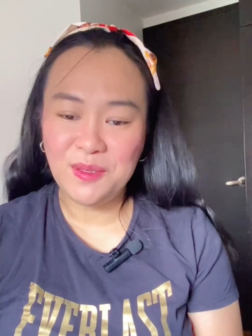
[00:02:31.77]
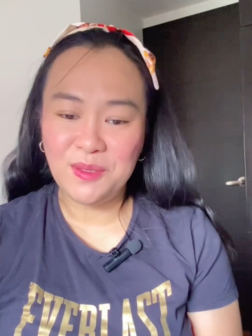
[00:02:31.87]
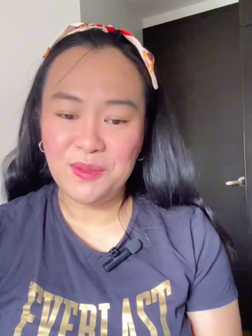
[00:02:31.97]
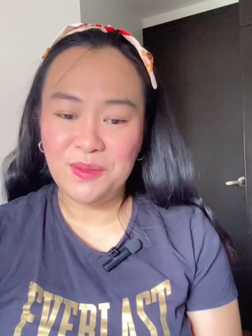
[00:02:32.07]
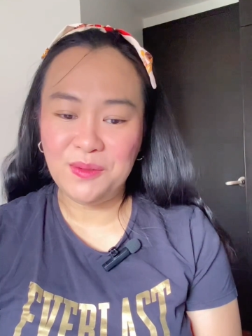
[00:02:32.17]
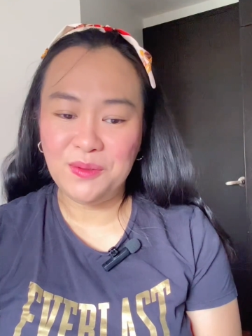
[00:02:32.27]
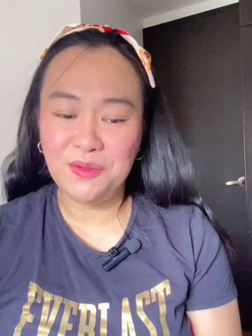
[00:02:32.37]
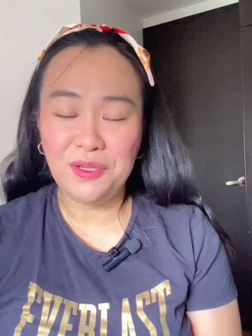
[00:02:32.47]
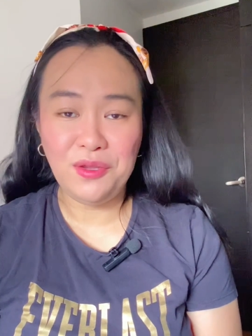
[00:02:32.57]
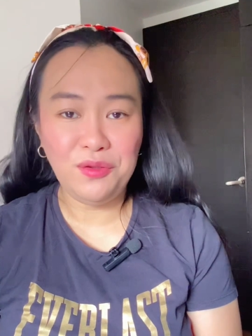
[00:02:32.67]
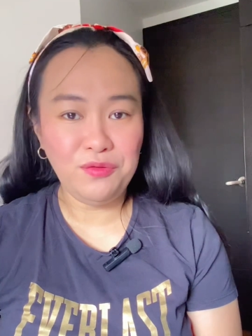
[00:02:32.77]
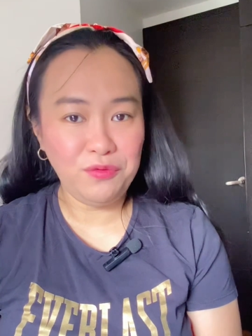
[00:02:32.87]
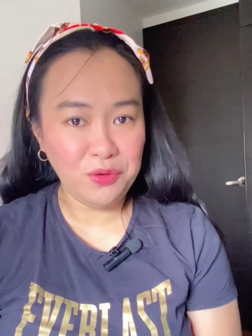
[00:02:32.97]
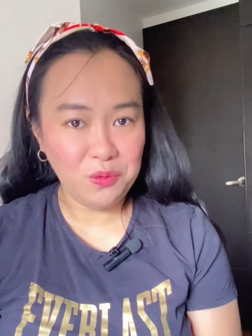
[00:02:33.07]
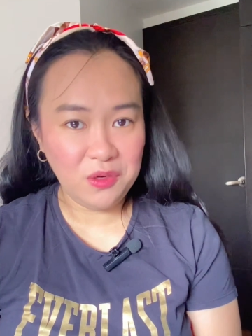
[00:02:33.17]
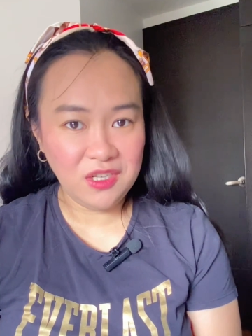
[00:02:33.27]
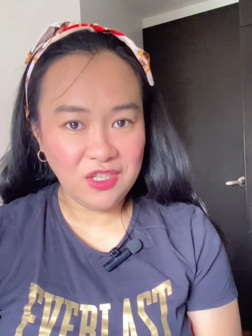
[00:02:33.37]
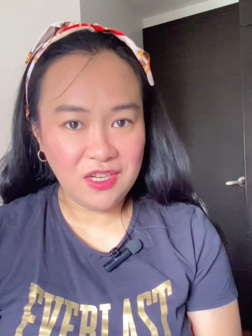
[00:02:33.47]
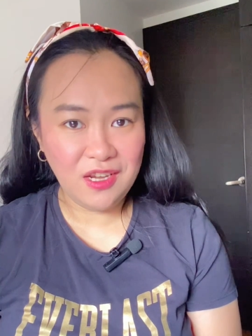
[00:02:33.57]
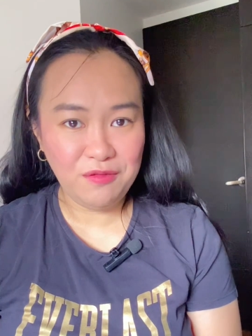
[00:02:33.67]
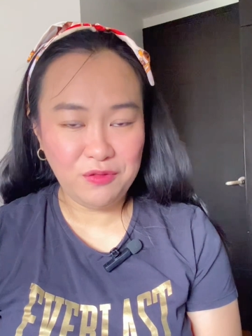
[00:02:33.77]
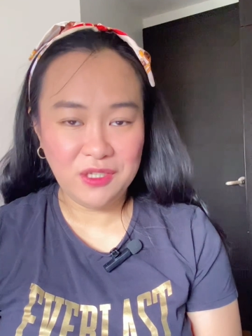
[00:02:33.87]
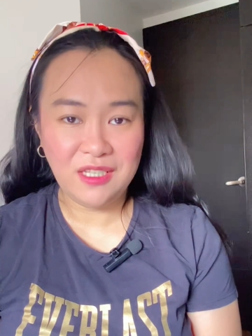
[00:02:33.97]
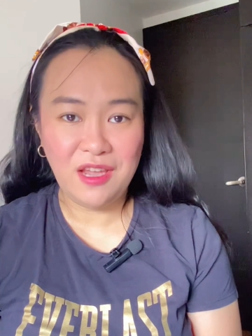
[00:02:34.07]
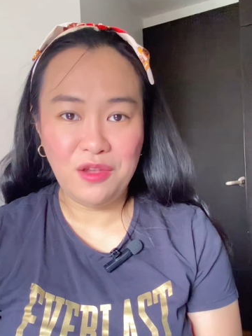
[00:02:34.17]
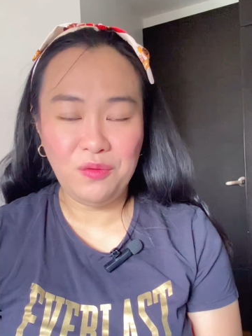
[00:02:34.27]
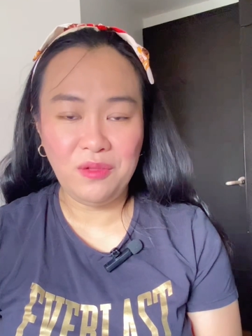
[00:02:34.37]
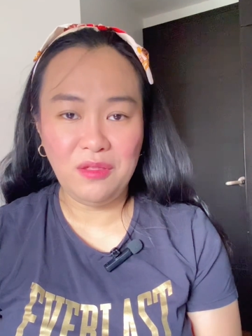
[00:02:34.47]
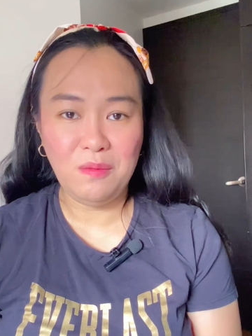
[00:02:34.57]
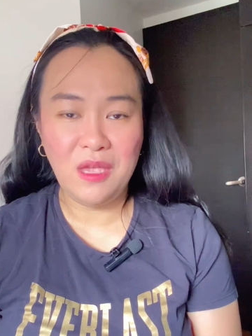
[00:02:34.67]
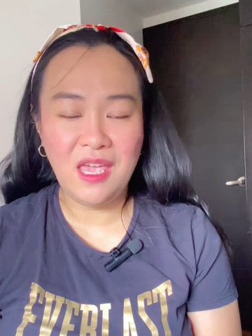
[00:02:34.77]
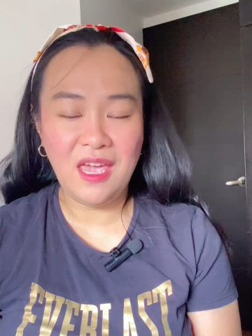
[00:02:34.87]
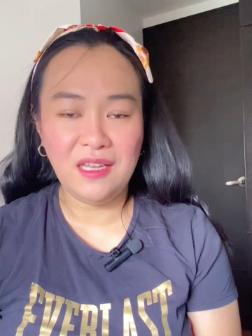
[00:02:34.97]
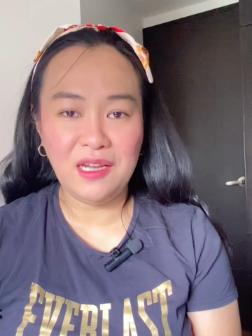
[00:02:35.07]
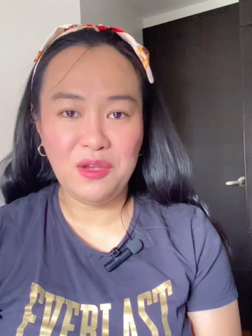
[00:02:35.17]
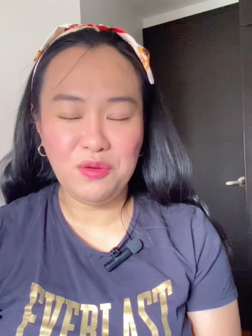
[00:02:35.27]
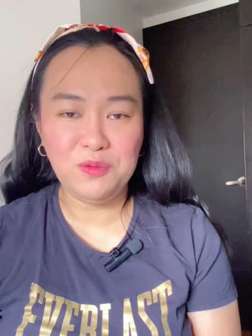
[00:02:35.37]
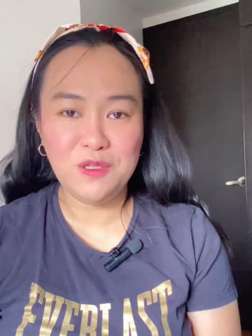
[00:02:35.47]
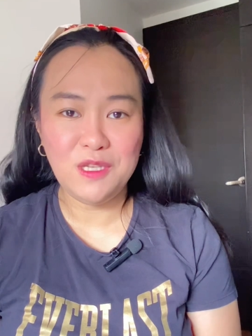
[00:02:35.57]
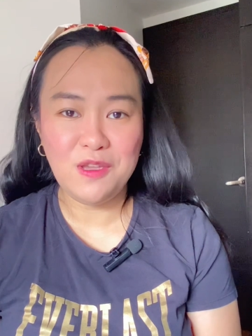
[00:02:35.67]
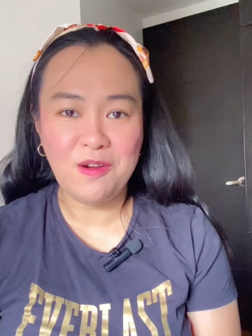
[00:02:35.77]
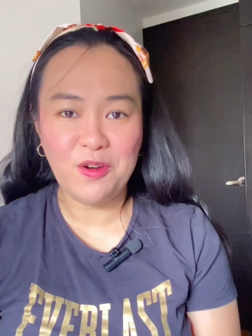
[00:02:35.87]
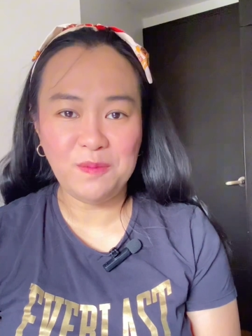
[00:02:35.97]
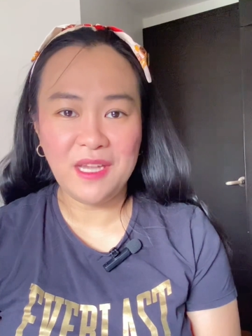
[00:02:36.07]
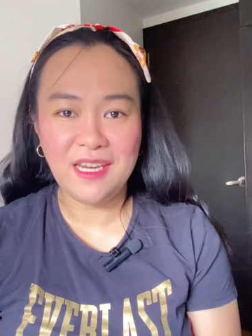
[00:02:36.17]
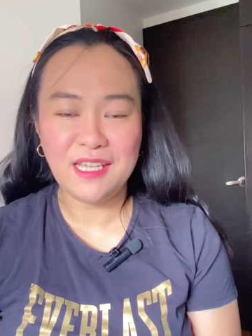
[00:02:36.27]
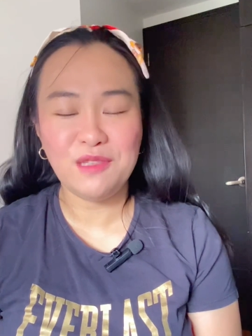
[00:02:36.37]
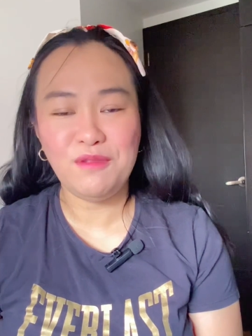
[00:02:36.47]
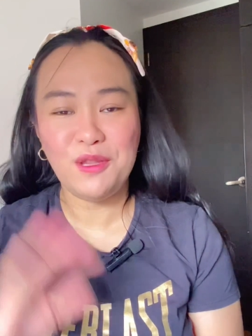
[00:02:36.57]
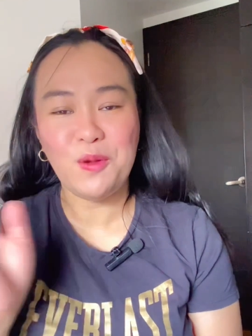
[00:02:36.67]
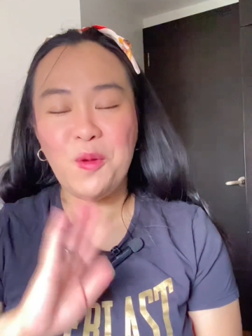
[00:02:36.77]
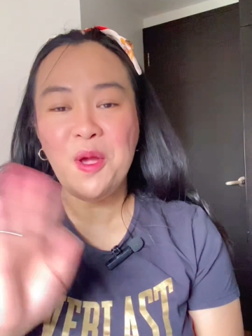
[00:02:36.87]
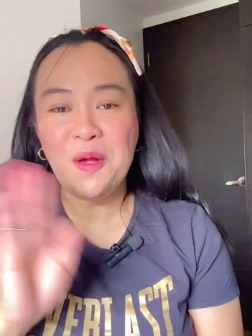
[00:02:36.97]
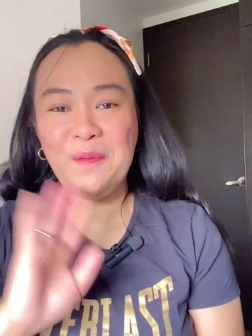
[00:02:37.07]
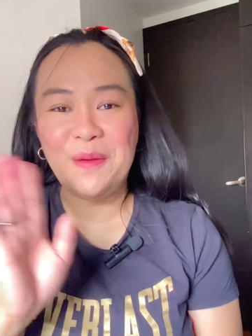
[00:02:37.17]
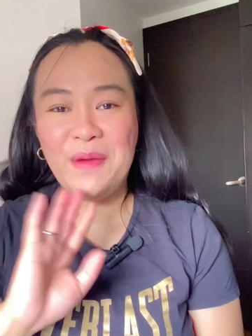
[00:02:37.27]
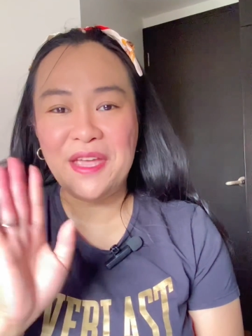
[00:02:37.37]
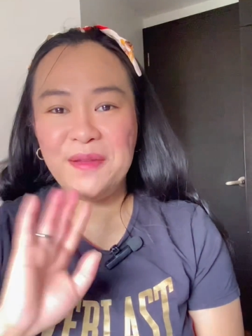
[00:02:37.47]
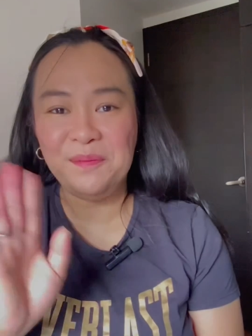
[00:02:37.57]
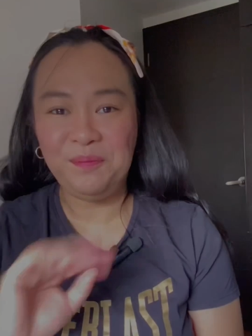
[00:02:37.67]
So thank you for watching and for staying with me, and I hope to see you on my next video. Bye bye.